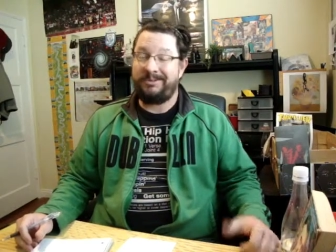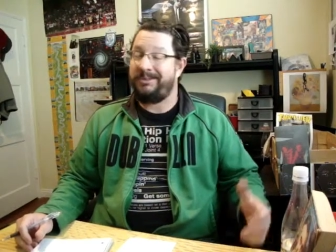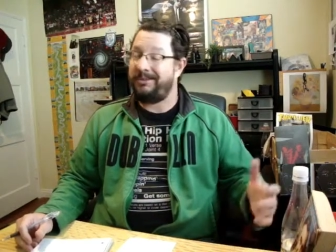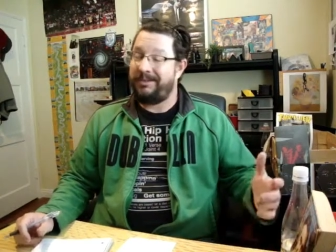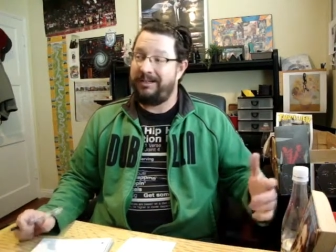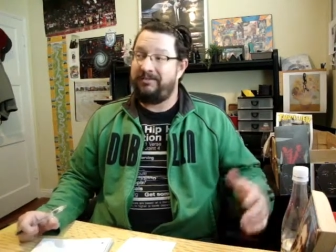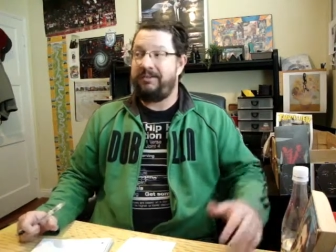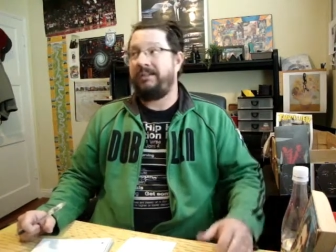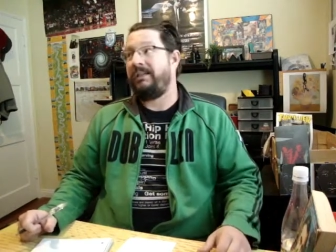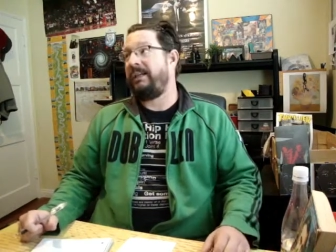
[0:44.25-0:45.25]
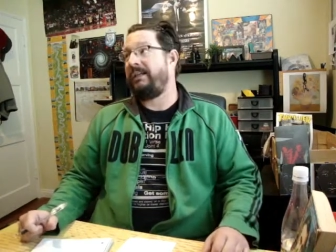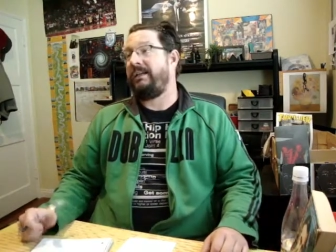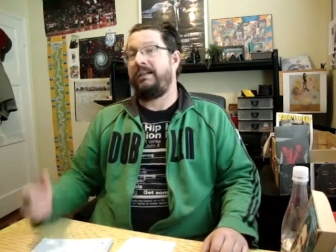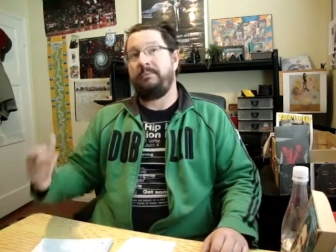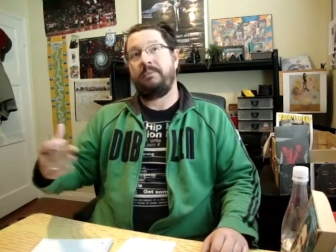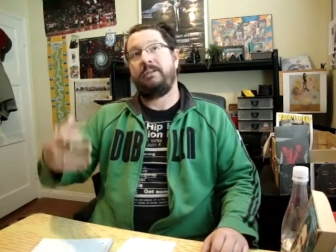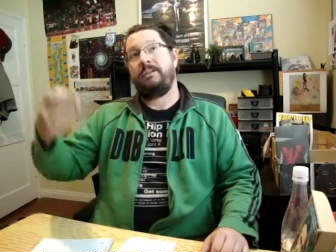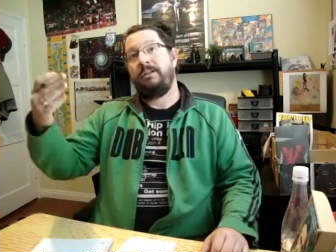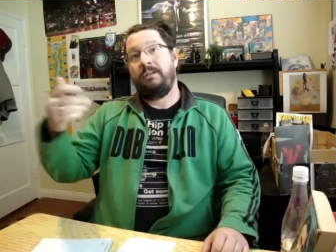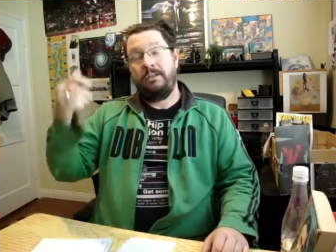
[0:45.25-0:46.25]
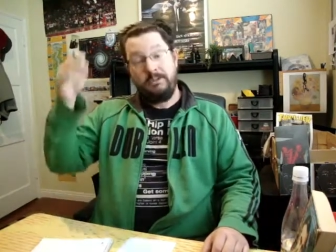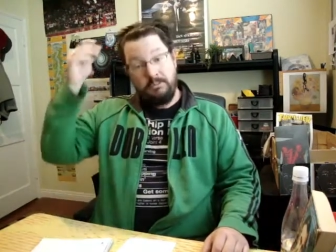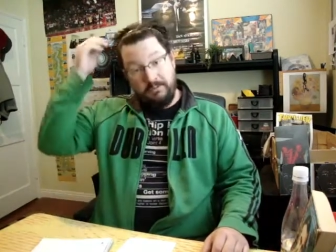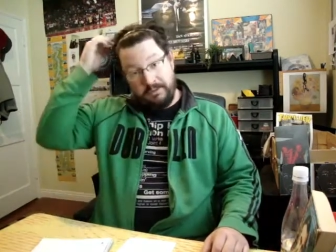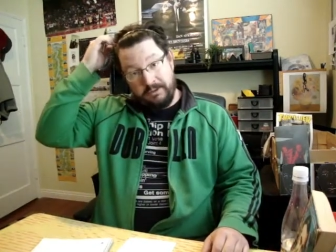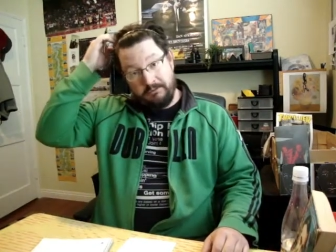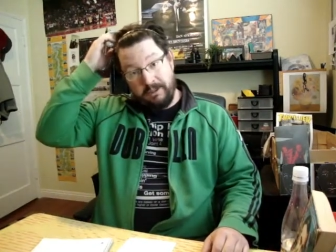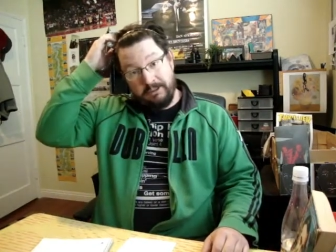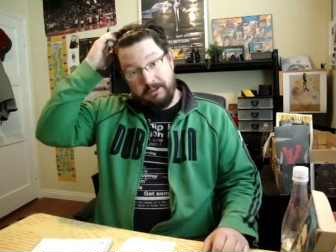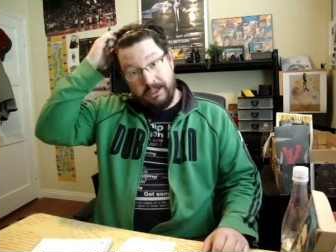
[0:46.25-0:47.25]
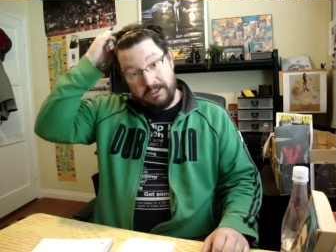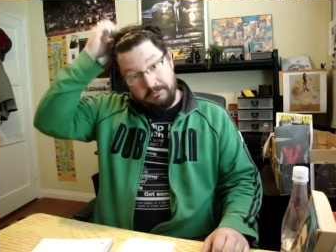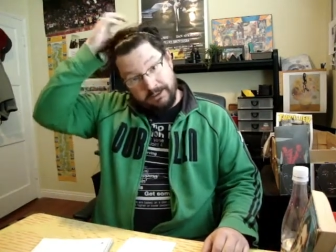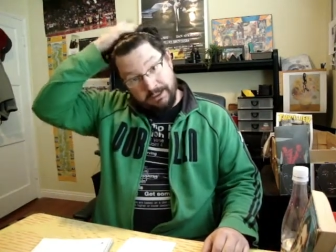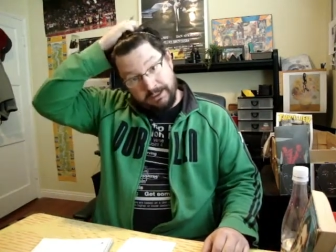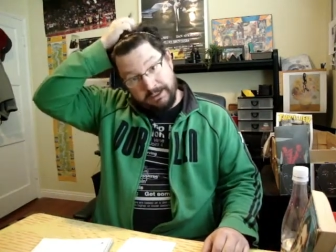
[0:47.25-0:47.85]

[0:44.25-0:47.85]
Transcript: So I feel like I am moving in the right direction with this.